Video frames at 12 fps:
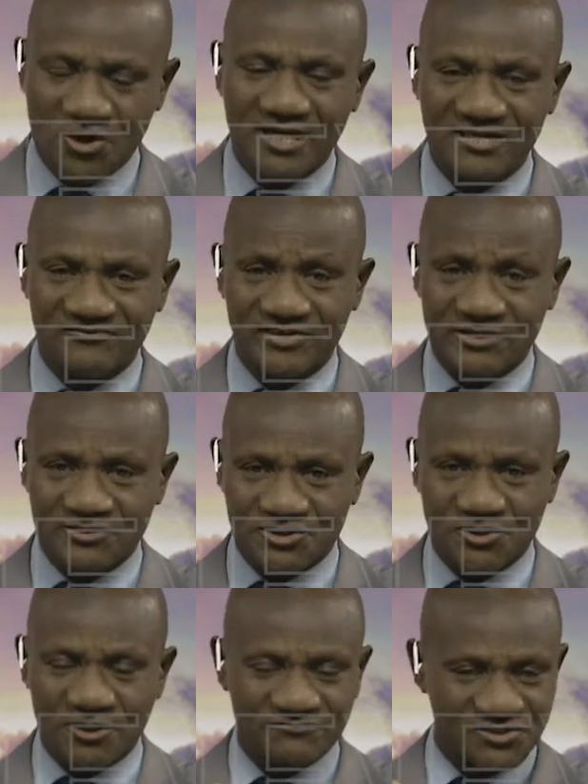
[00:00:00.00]
been talking
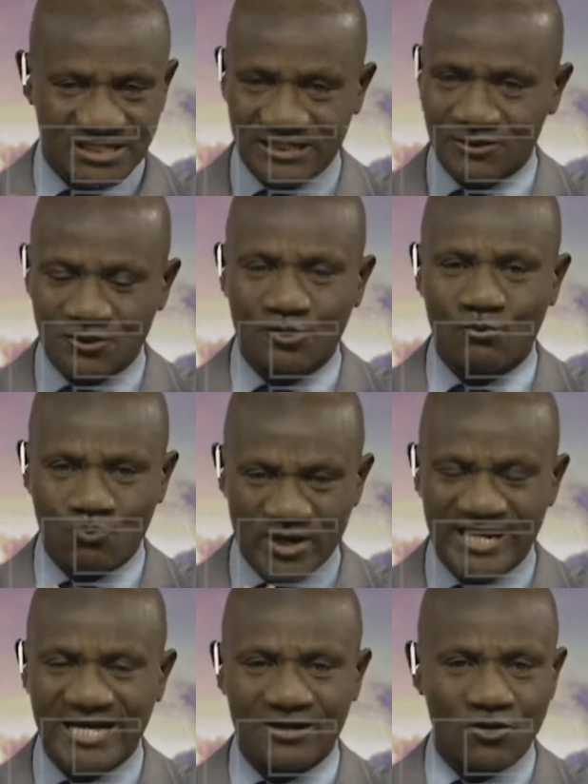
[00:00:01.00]
very tough, saying, look,
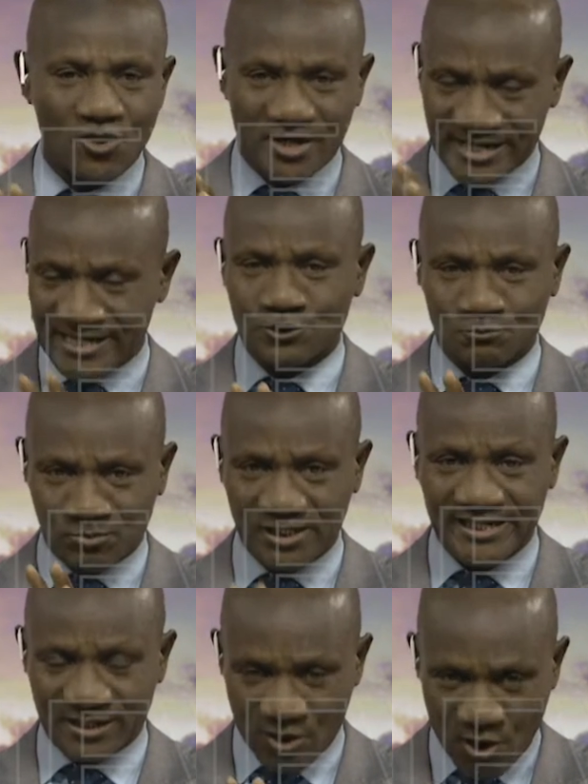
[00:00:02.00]
we are not here to
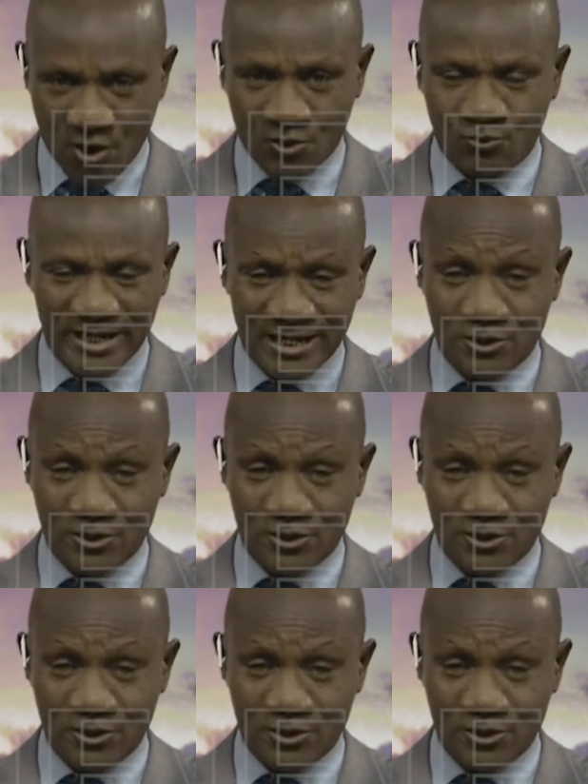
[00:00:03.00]
play at all.